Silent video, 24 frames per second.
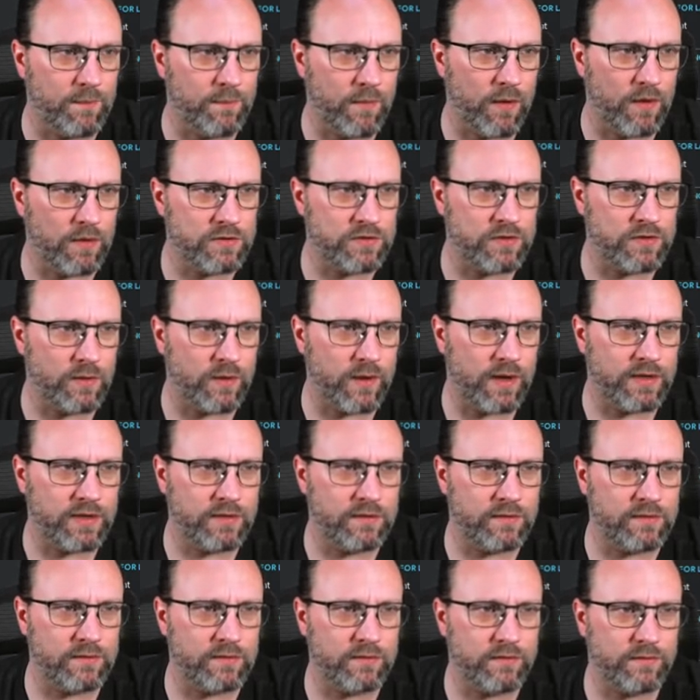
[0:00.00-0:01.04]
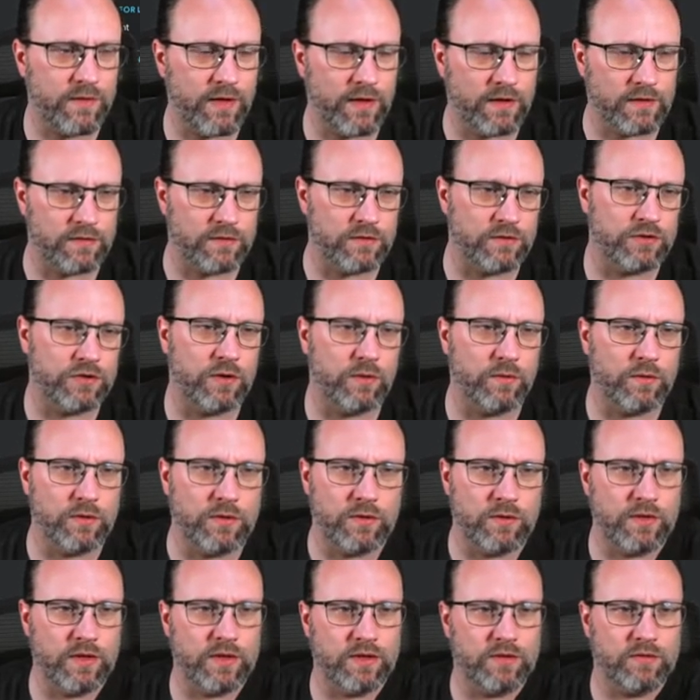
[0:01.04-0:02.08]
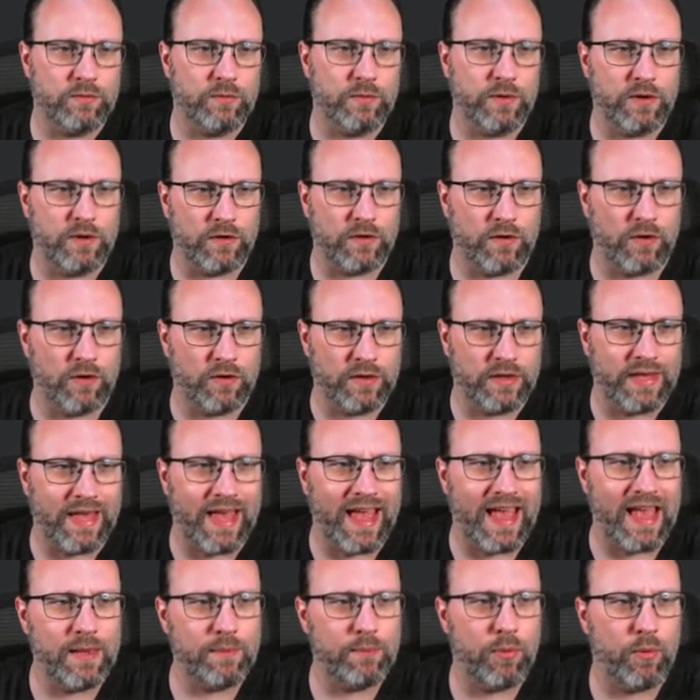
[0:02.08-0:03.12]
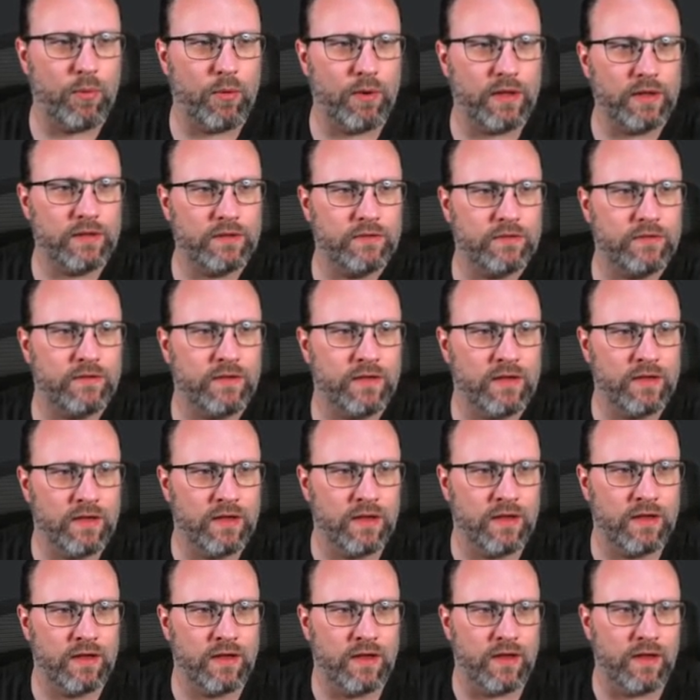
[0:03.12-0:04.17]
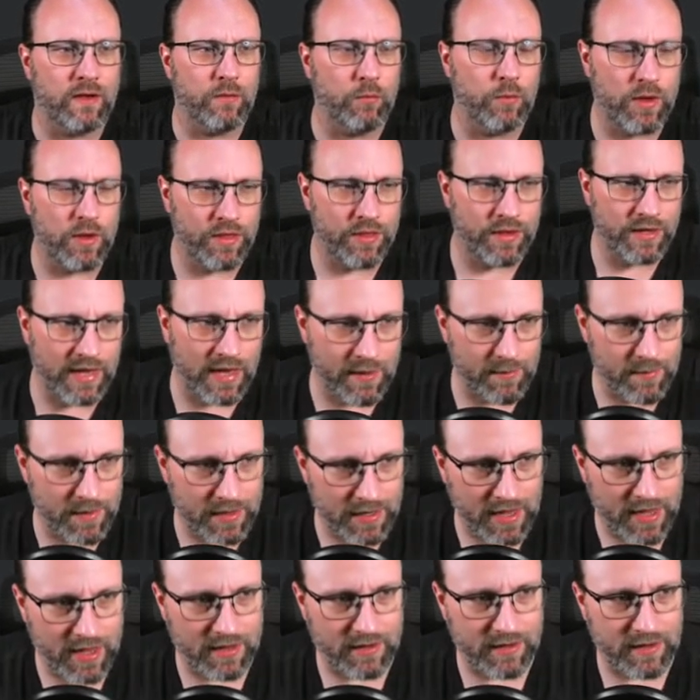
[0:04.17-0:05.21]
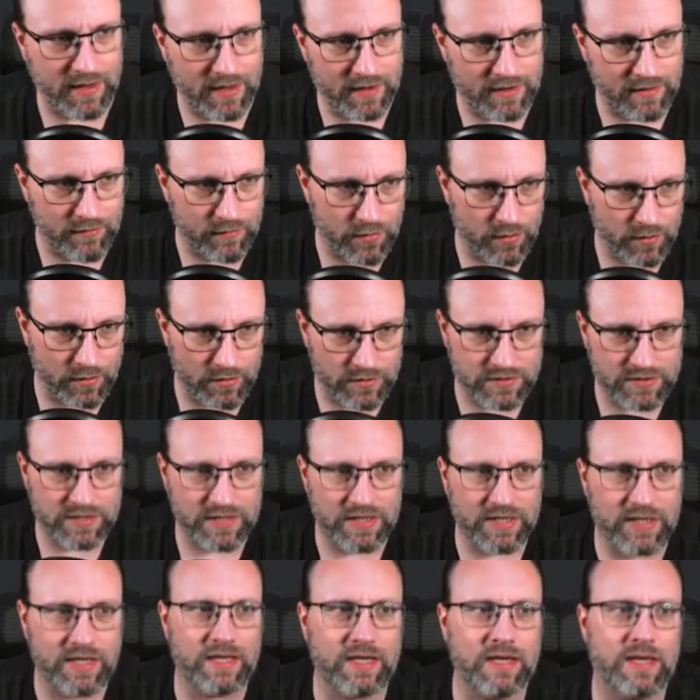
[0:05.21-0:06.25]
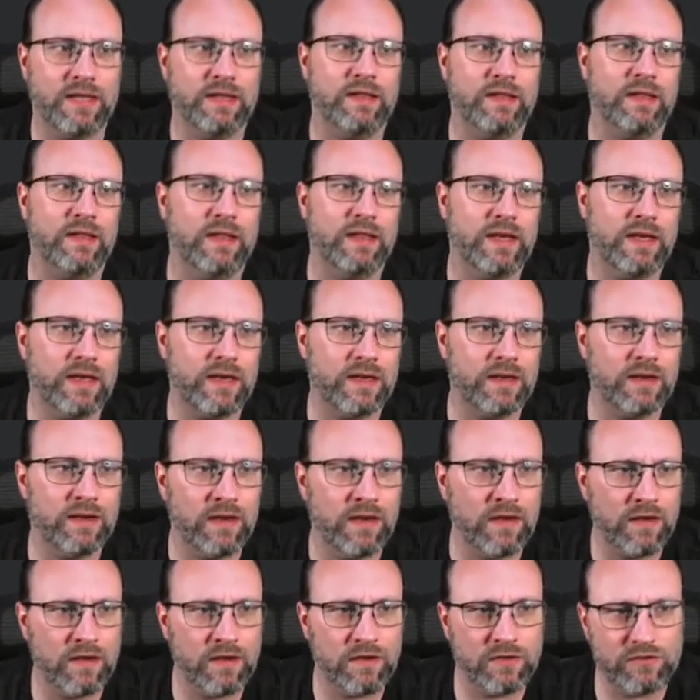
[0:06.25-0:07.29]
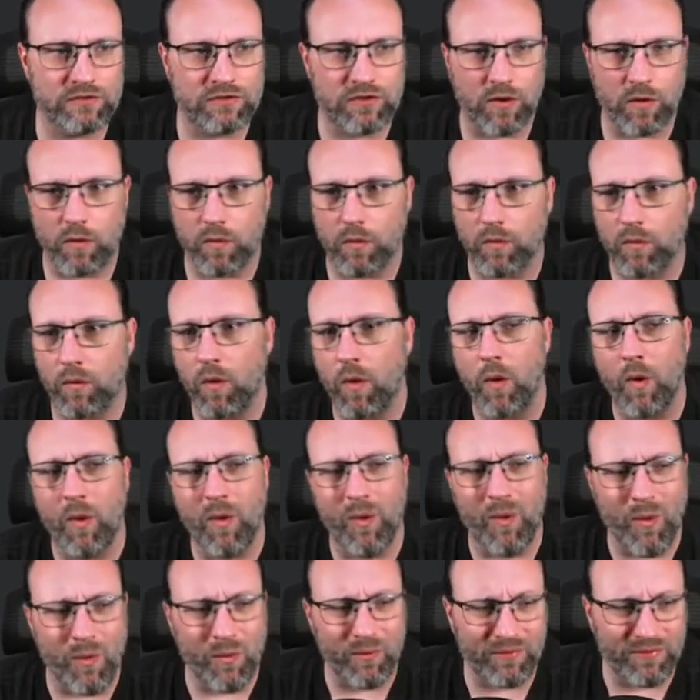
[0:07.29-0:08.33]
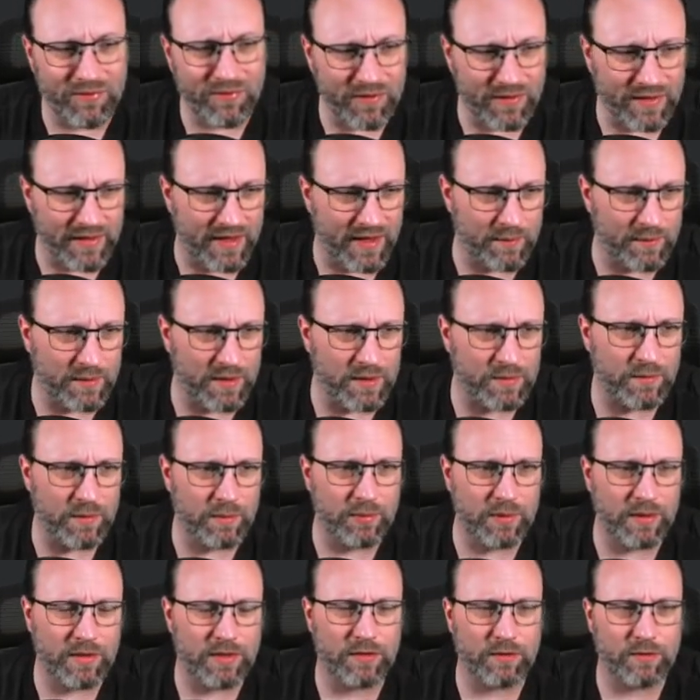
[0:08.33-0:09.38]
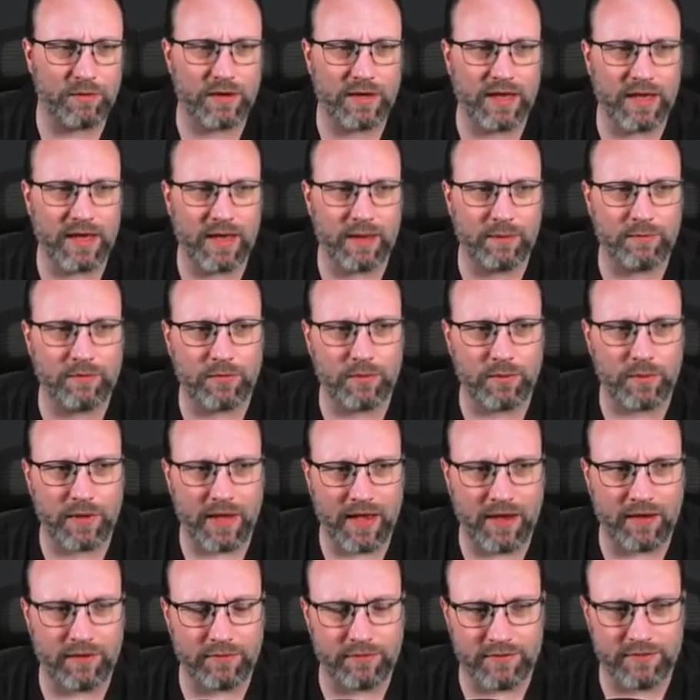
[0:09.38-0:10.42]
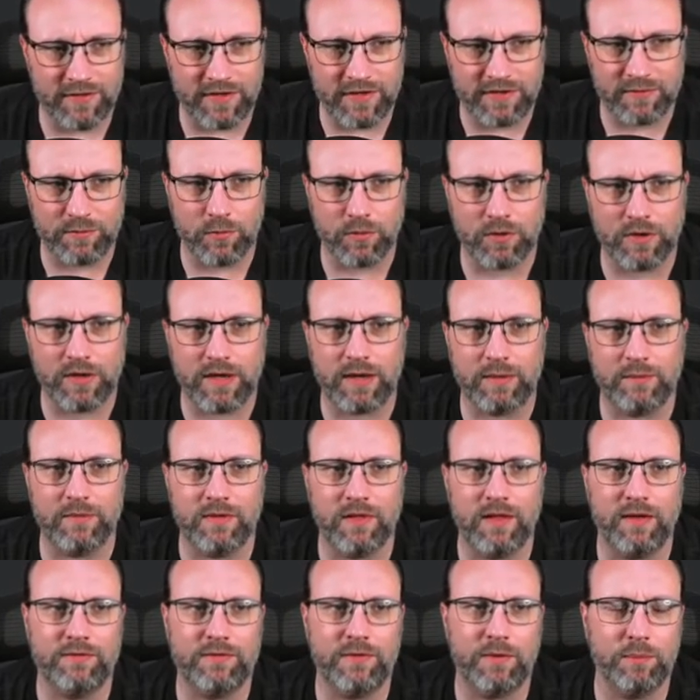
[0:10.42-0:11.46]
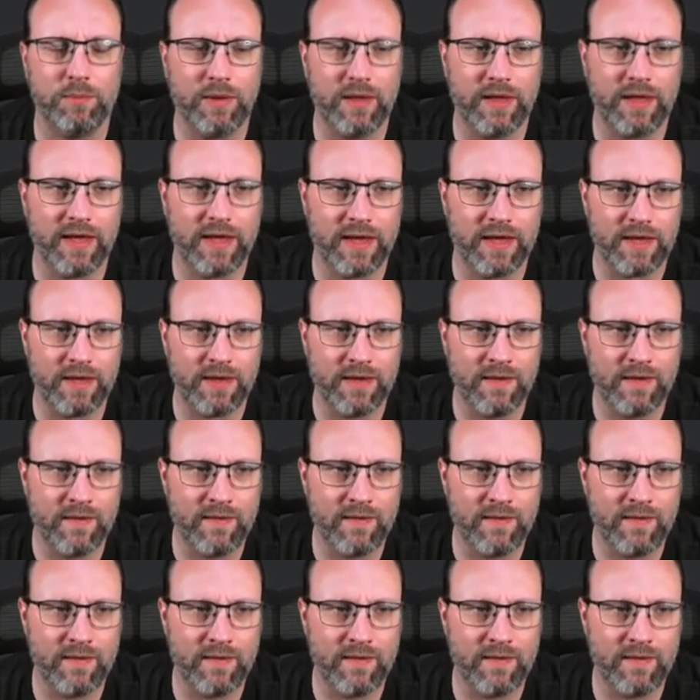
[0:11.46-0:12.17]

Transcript: Also, I failed in showing you this. We are currently 8 points with a game in hand ahead of New York City in the league. So hopefully, I mean, we play 38 games, so we have 6 more games left to play.